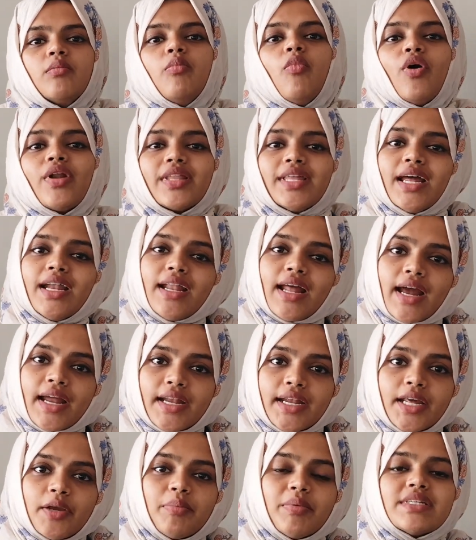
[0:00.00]
More than
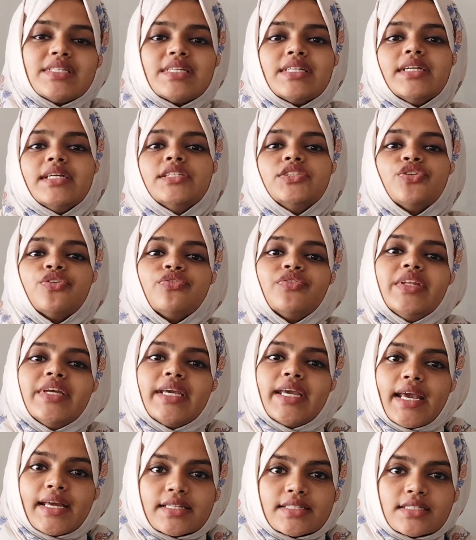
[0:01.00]
90% of the
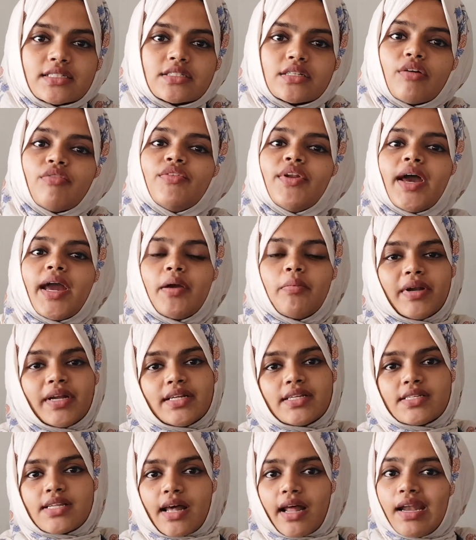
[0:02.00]
cases of
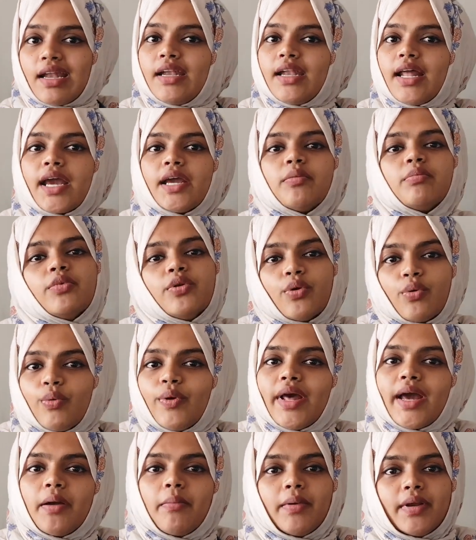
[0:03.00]
diabetes are type
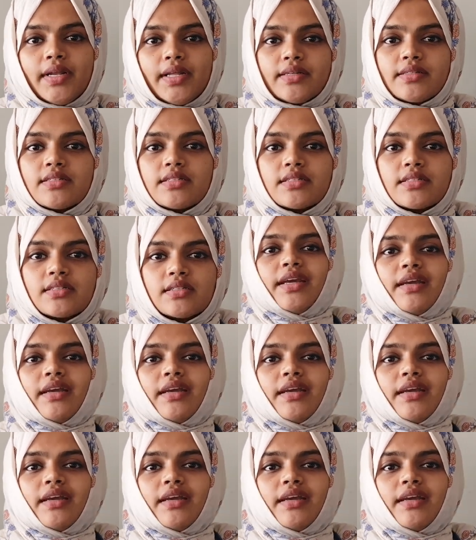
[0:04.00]
2 diabetes.